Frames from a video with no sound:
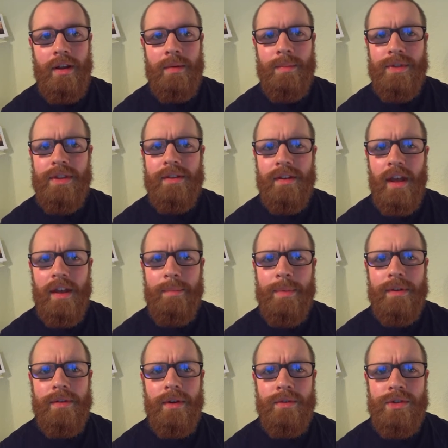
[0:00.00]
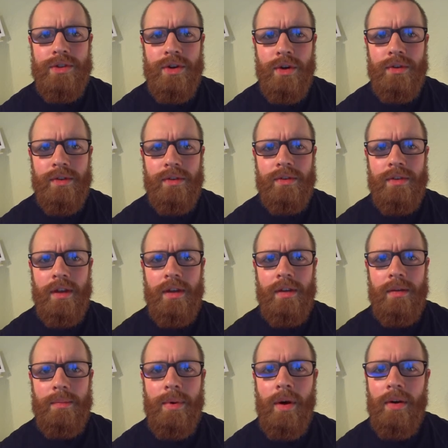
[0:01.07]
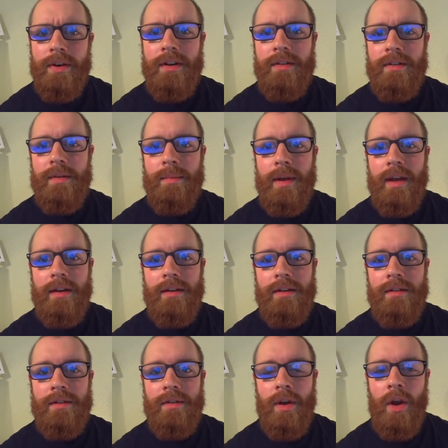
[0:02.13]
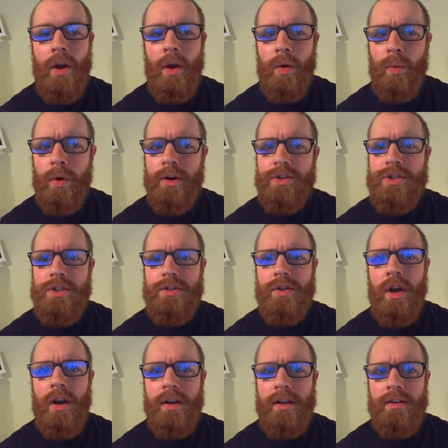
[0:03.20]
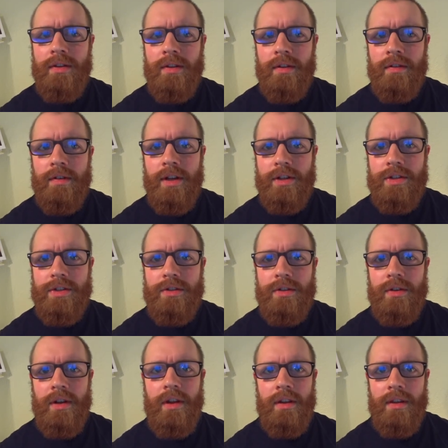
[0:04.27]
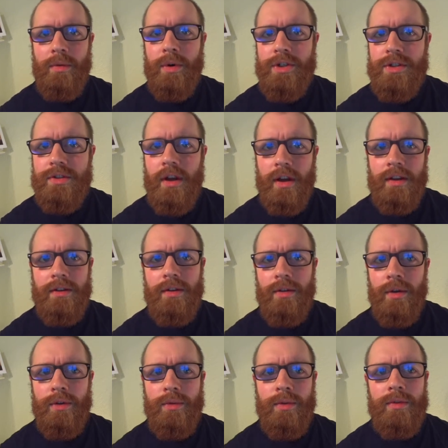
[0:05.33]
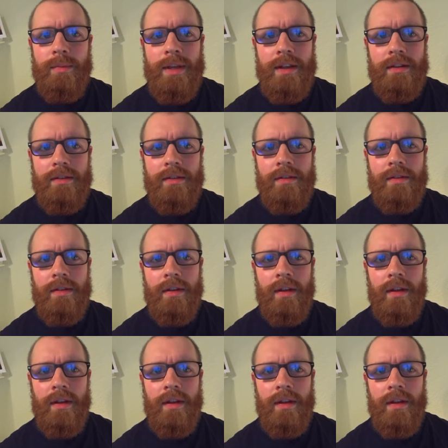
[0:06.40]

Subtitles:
But this episode shows us that Paul and his companions weren't just talking to the rich. They weren't just talking to those with means.